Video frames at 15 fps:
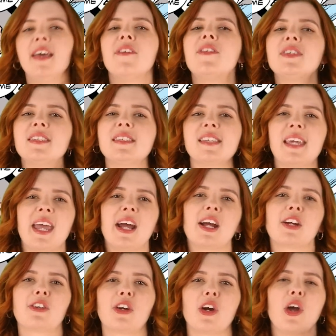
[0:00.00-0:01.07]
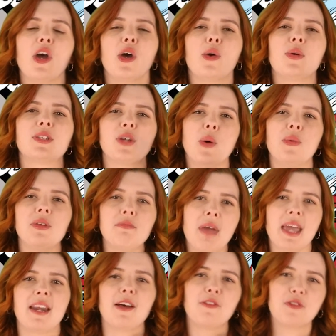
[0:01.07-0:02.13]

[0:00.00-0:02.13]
This is a character who has only made a